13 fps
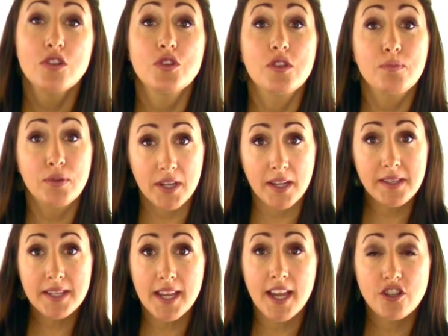So the
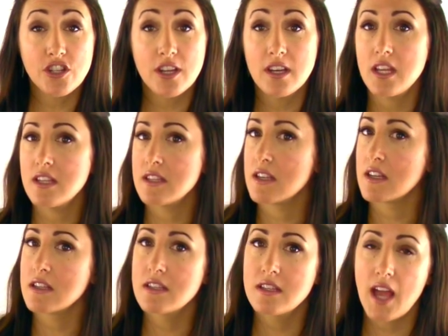pronunciation is
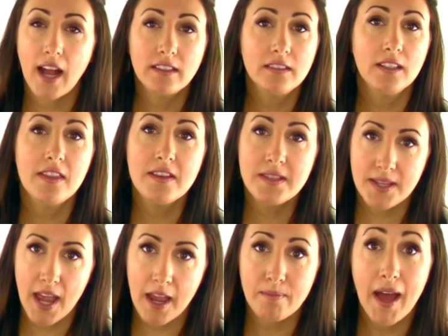exactly the
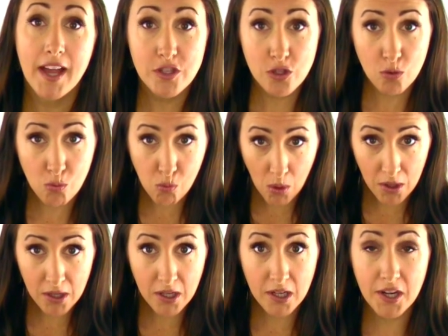same as the
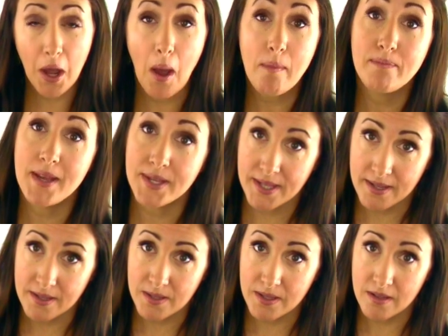word
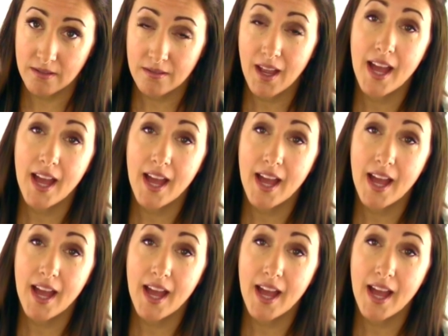Mrs.,